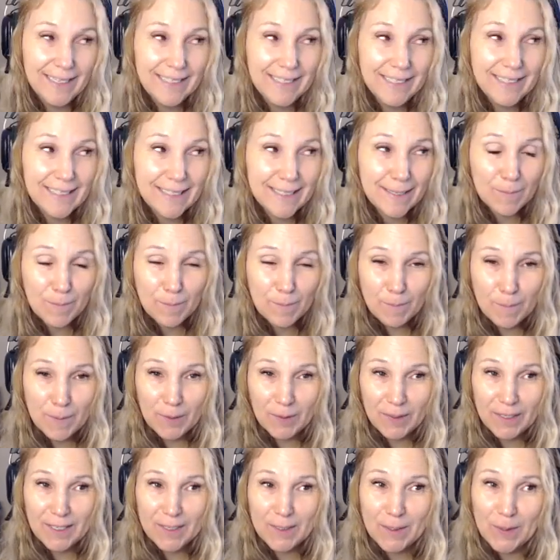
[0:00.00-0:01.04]
is the
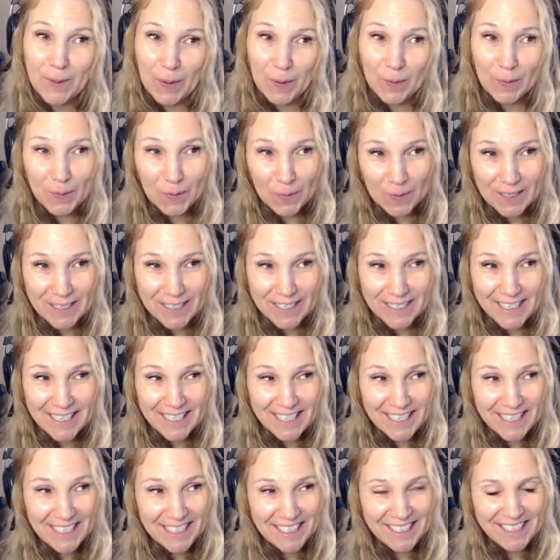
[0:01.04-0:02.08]
million-dollar
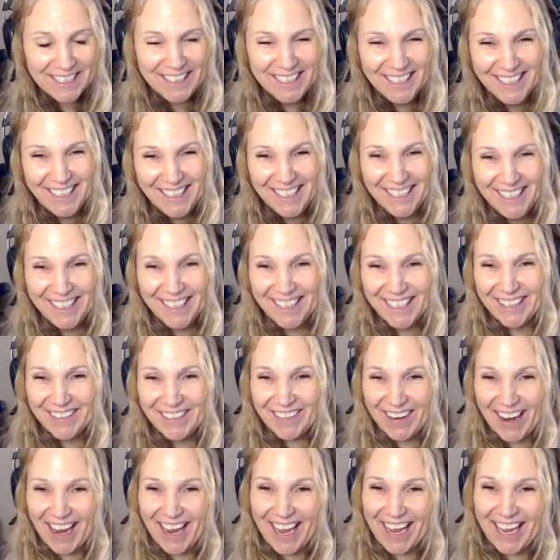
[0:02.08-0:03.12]
question,
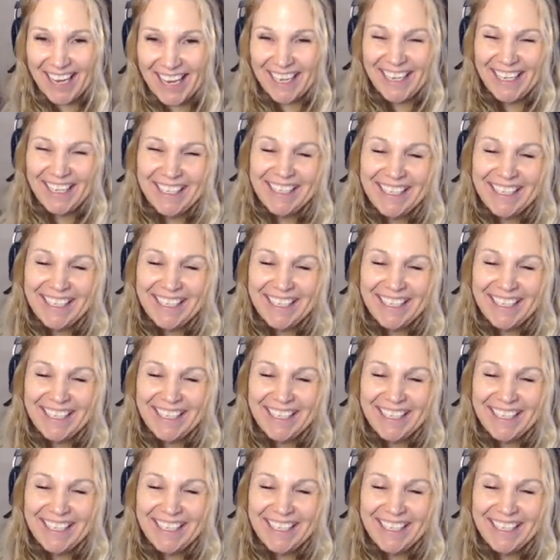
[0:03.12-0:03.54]
right?